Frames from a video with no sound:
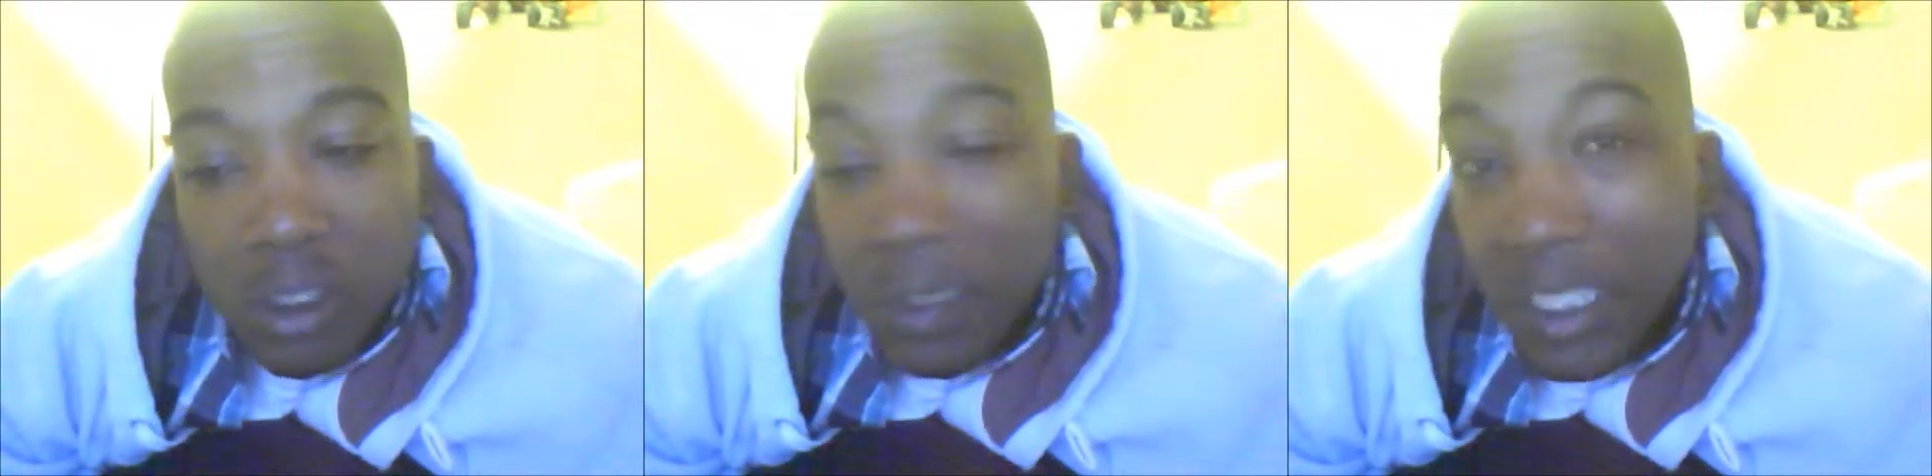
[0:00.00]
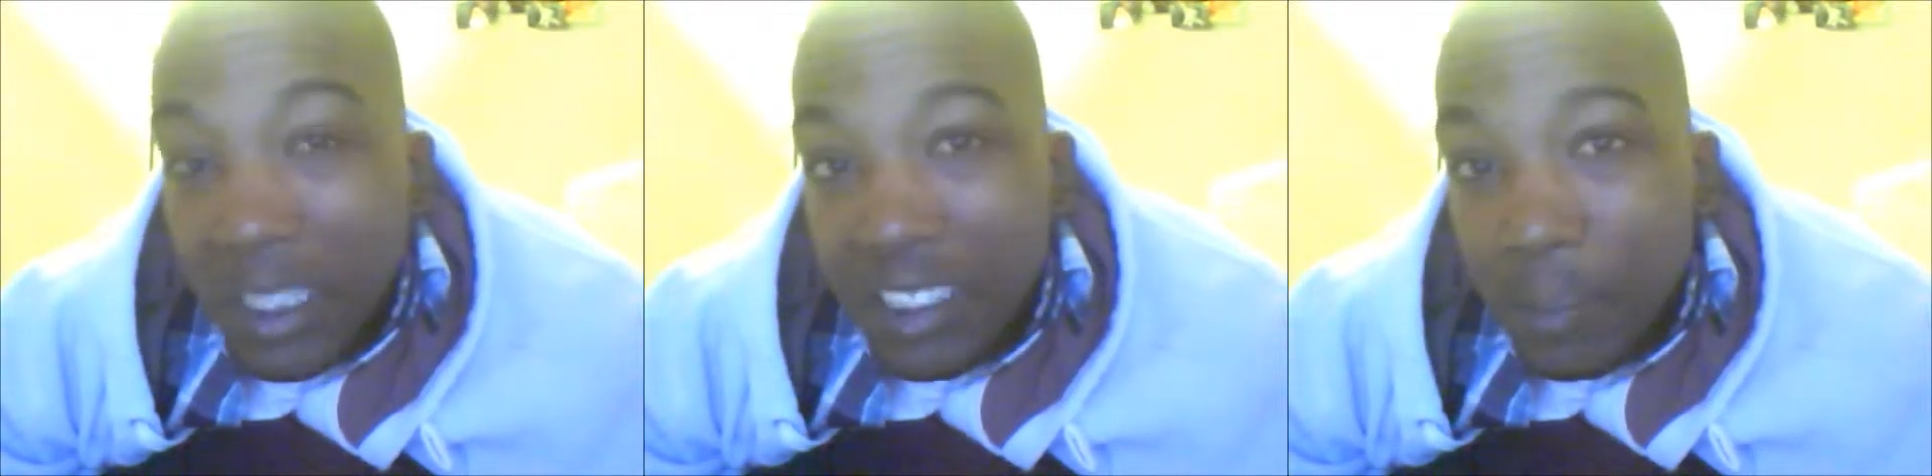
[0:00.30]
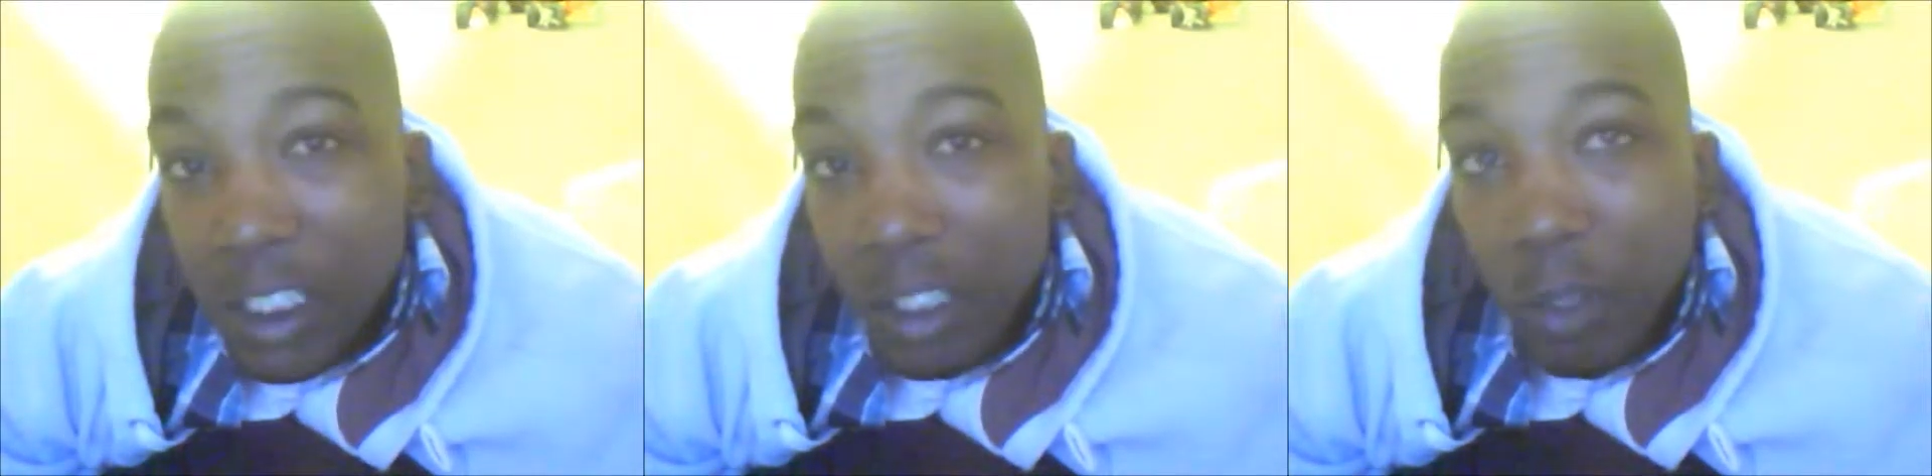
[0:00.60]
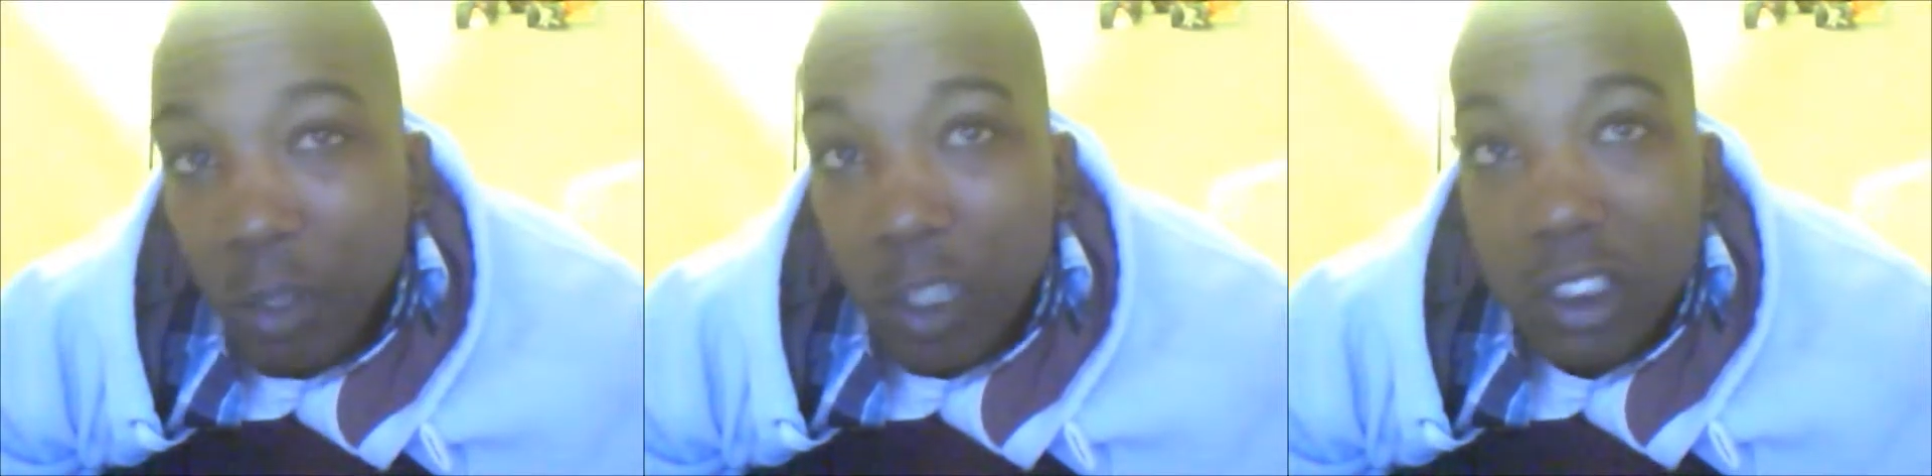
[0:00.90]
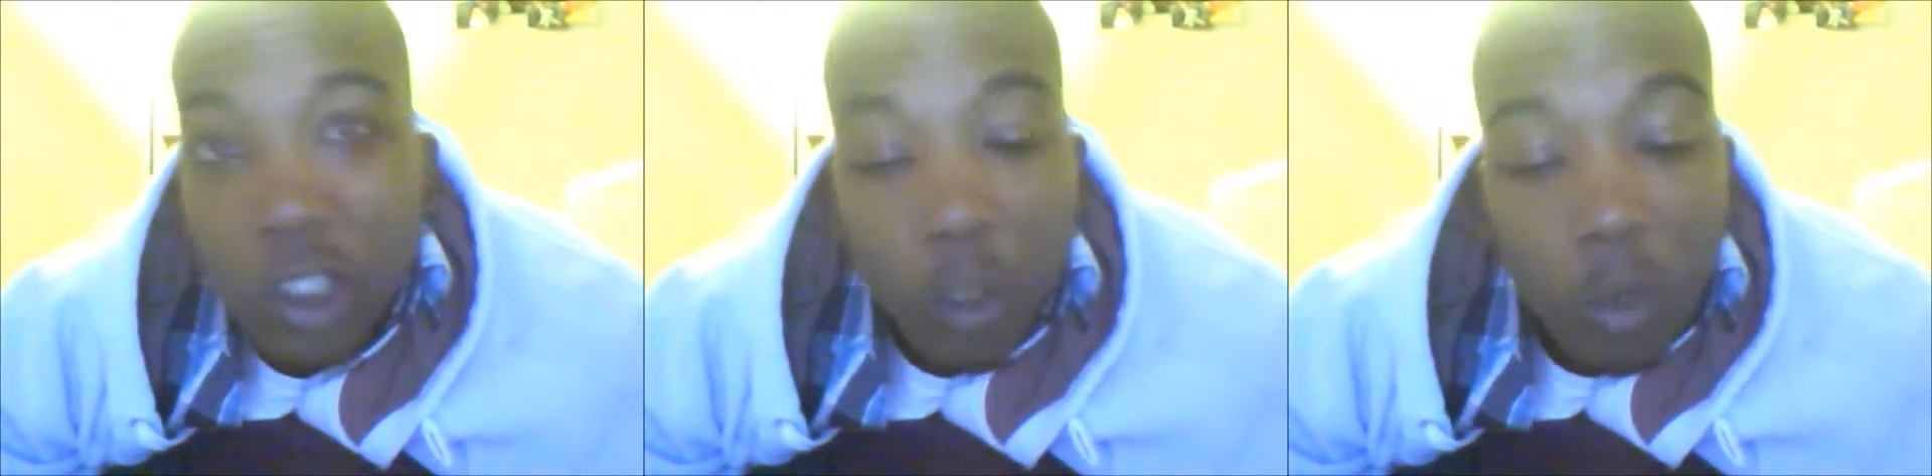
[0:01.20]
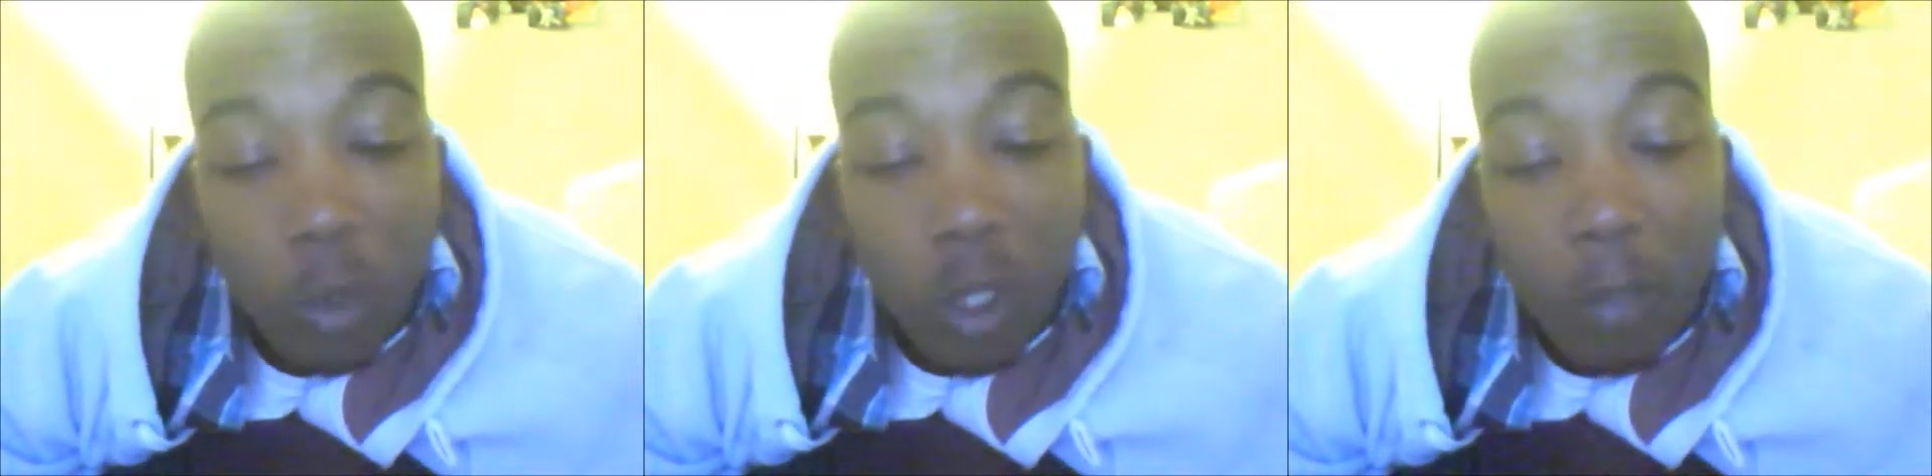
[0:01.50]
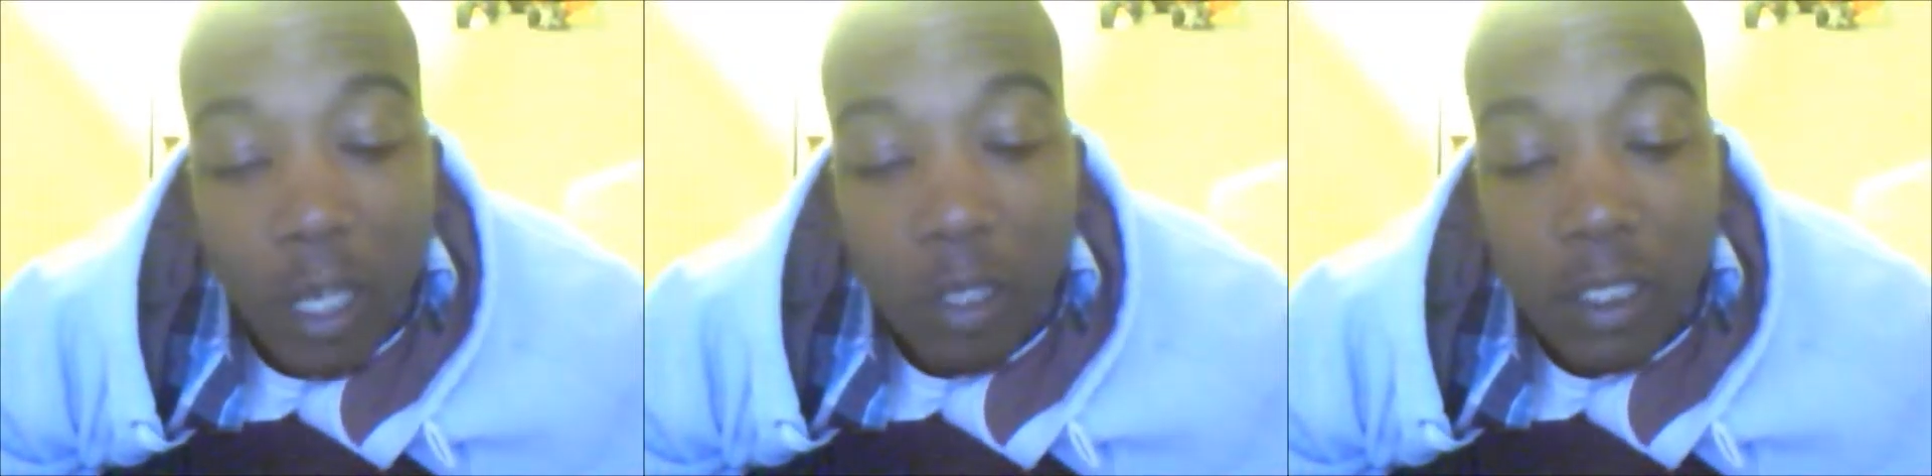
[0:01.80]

speak to me, or want to know more about